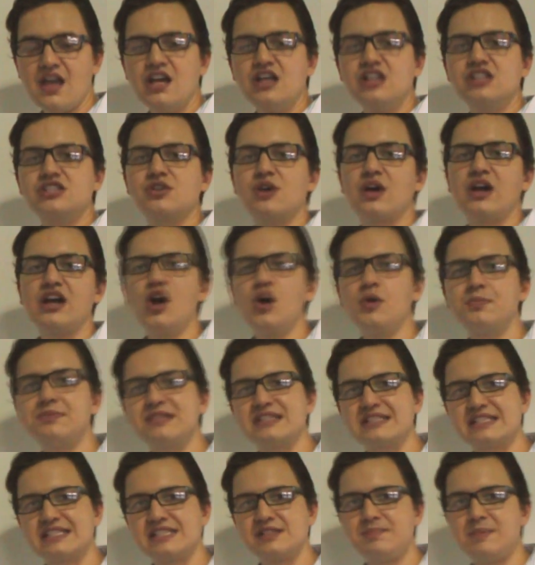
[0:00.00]
So I hope
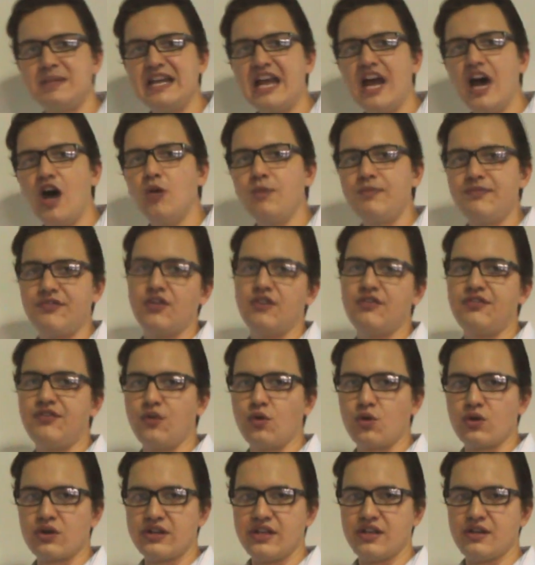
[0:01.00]
this has been helpful
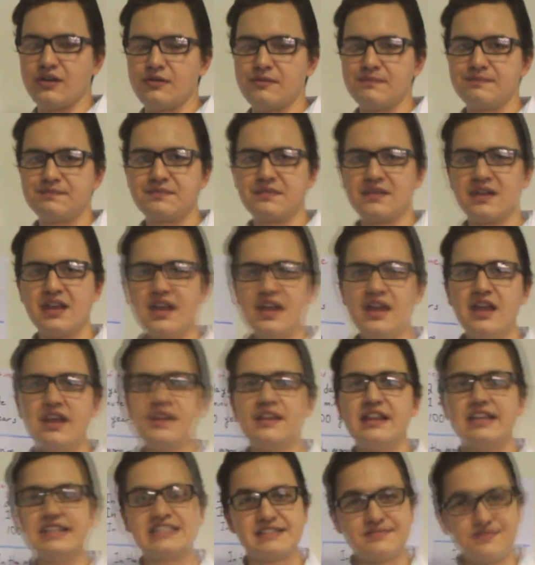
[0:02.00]
for you.
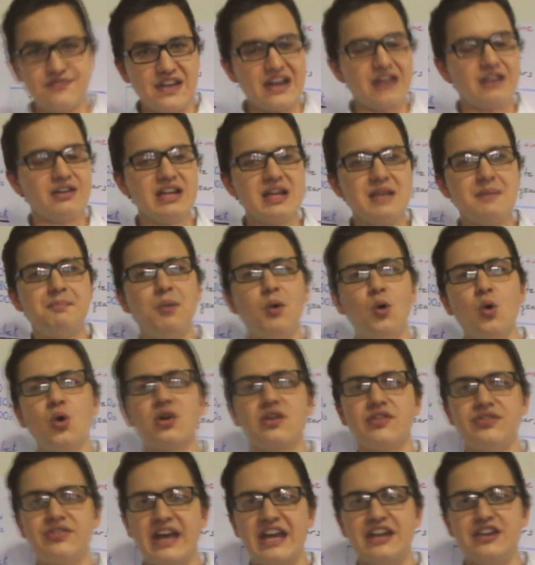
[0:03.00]
It's very
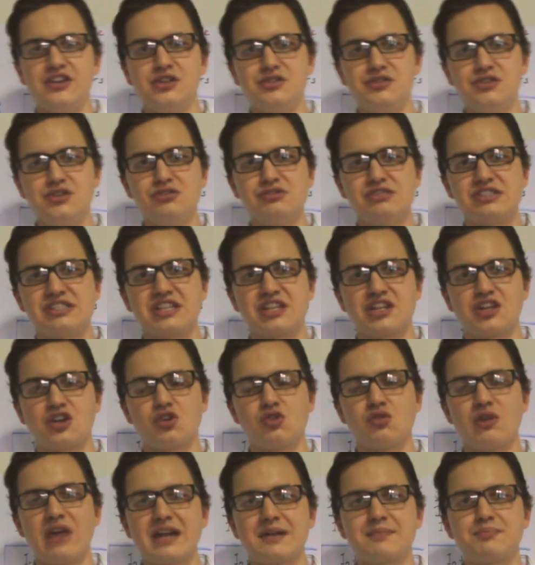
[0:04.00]
important that you use the
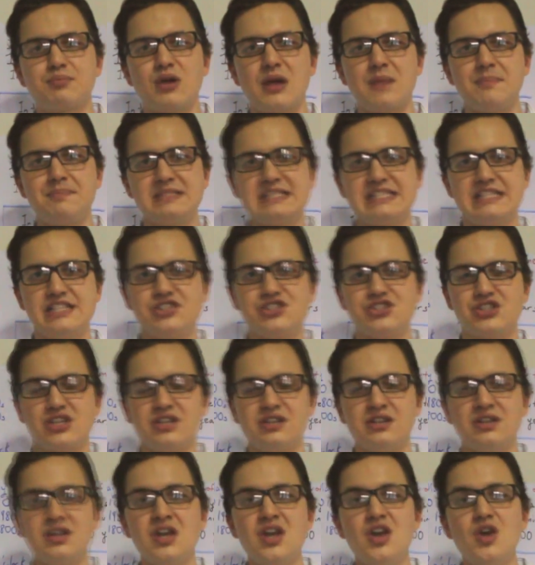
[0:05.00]
correct
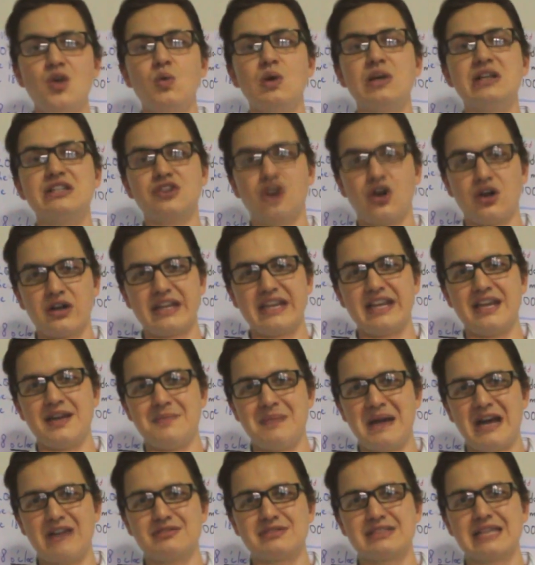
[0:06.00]
preposition when talking
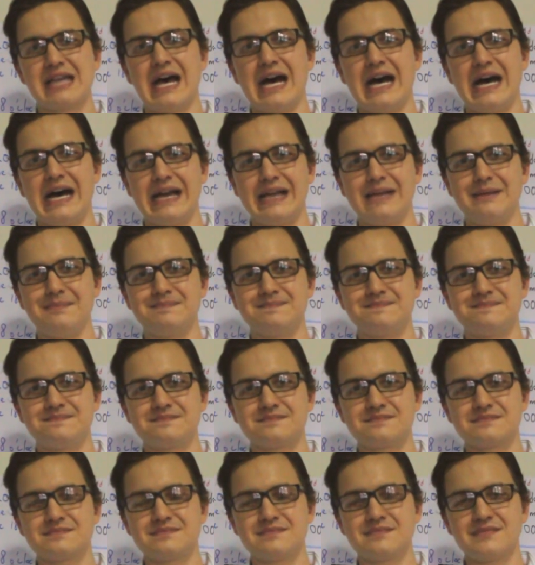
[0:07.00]
about time.
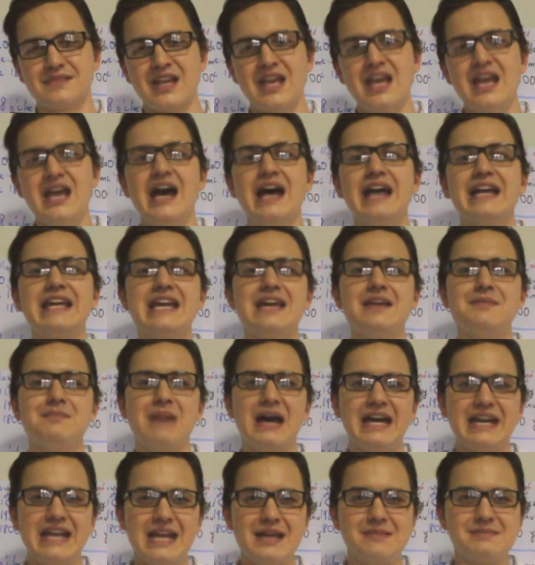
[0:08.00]
Again,
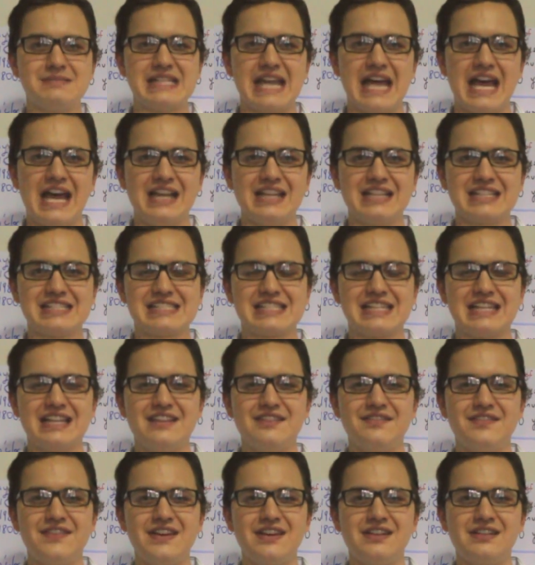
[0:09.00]
my name's Alex
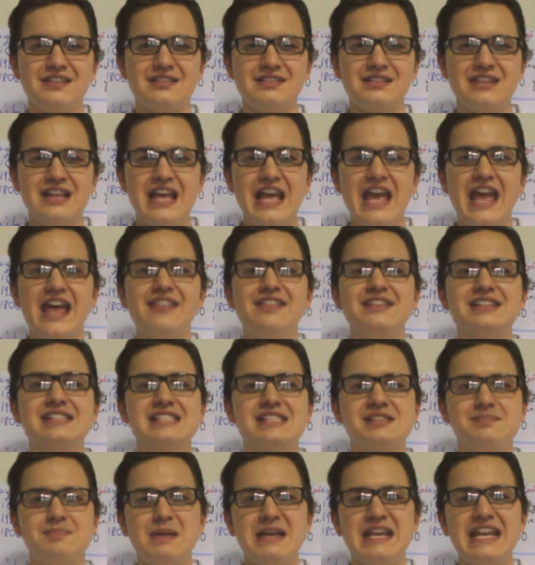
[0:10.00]
Linville, and this
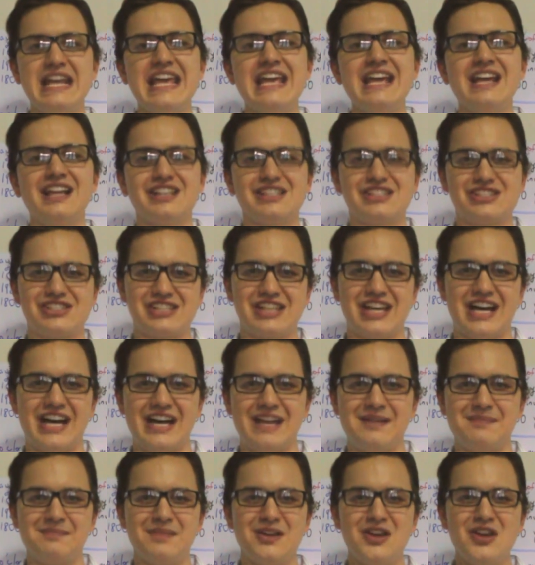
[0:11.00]
has been English
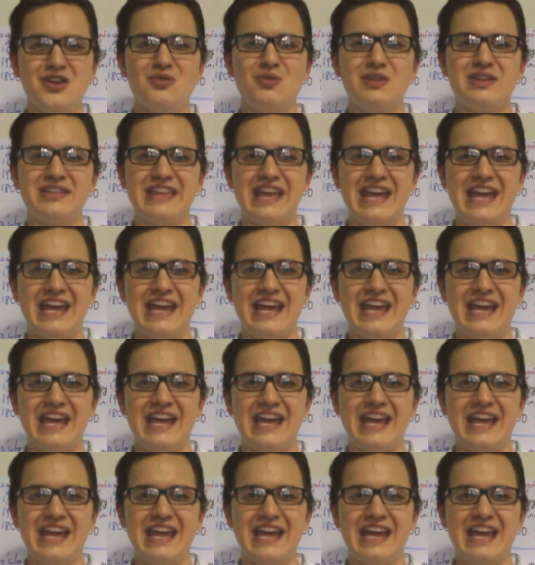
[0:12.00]
Time with